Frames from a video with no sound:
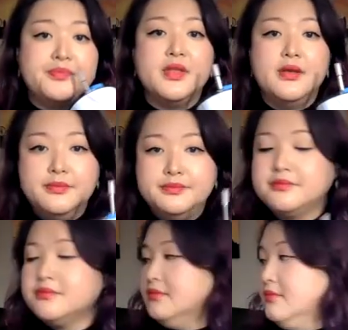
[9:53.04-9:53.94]

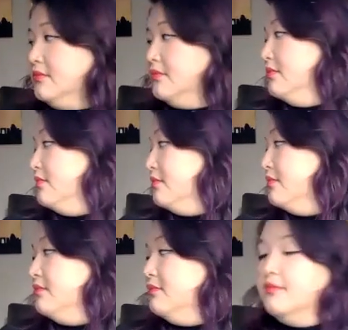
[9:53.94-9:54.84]

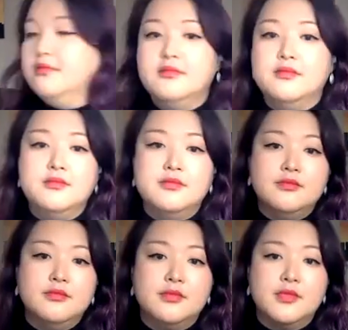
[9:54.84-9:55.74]

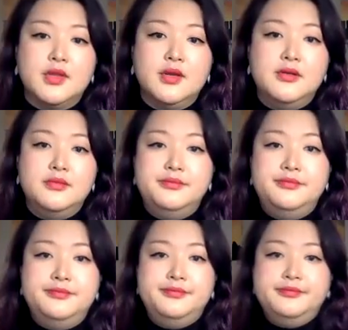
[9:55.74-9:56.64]

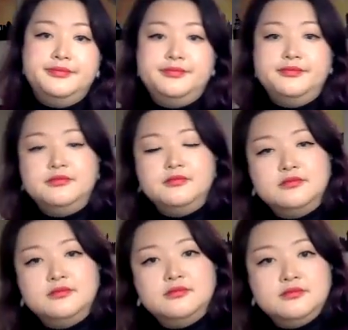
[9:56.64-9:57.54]

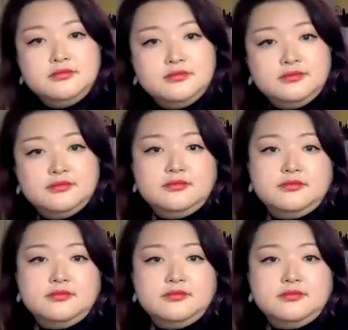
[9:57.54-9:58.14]
No words are spoken by the person on screen.